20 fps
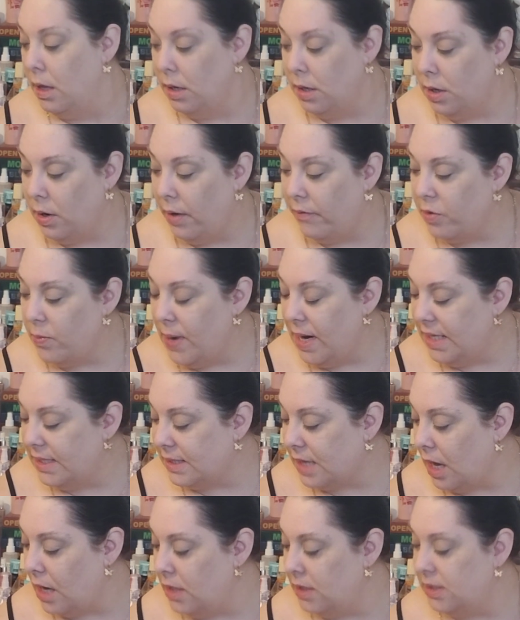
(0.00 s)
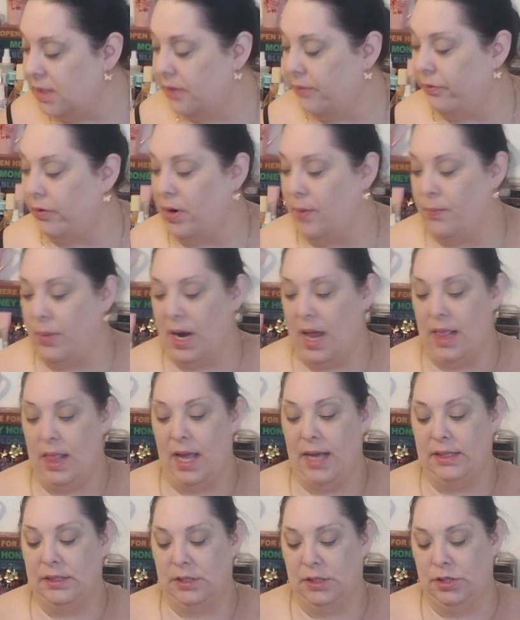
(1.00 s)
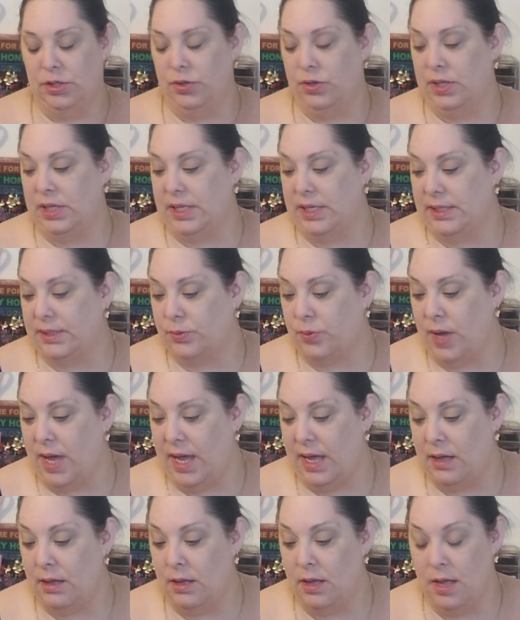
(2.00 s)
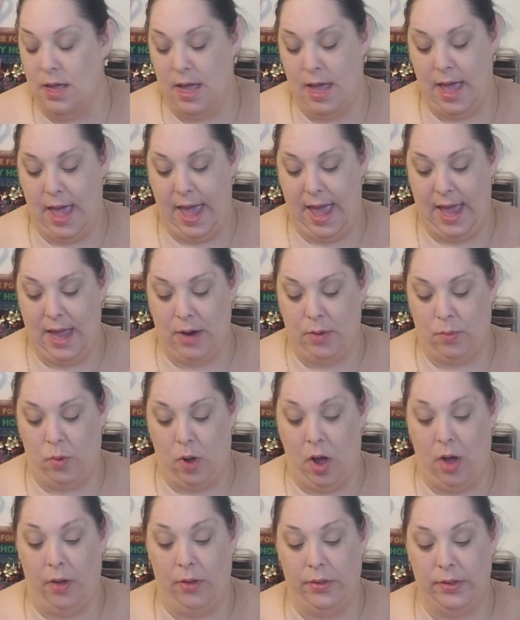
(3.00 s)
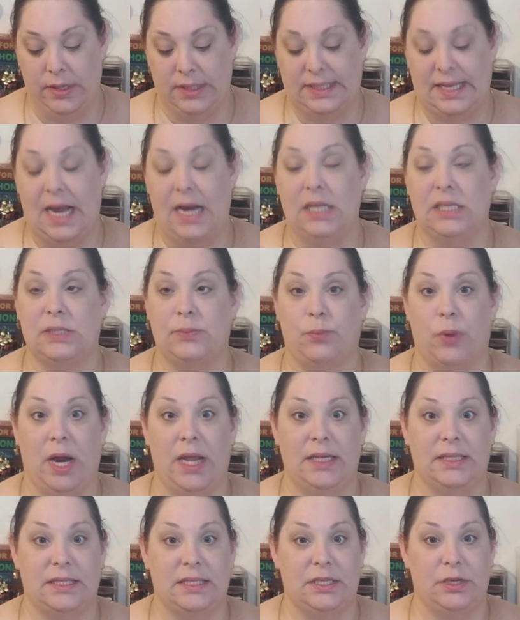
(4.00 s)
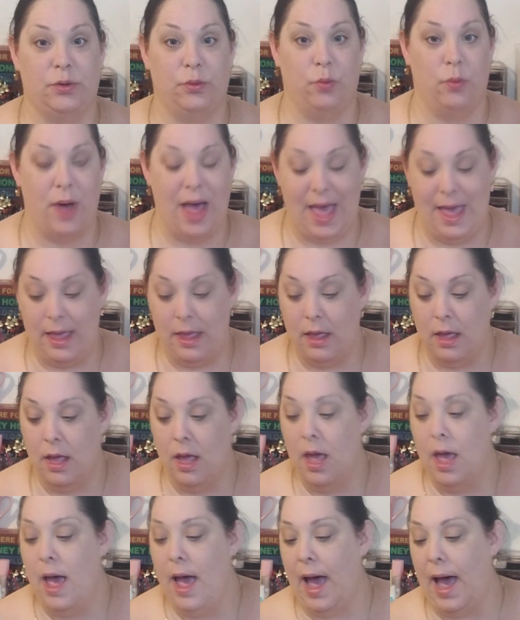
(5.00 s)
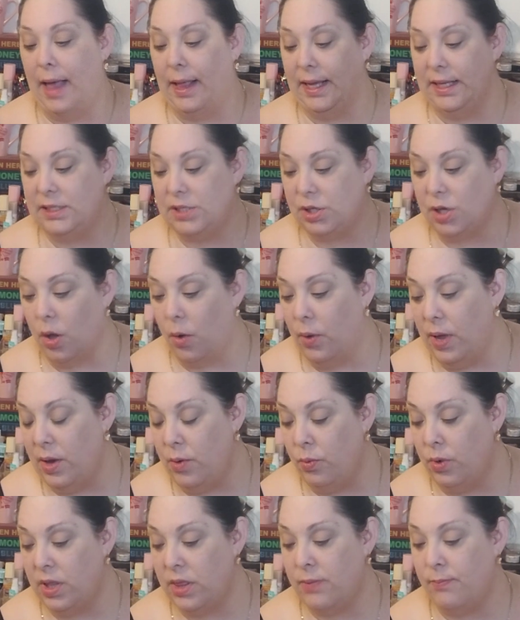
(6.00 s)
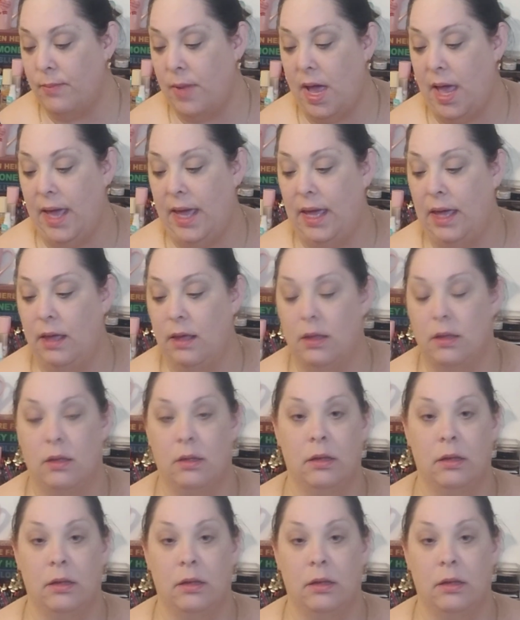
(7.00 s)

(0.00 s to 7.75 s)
You know, everybody's kind of different, but I like to do it this way. And while the setting spray is still wet, I like to go in with my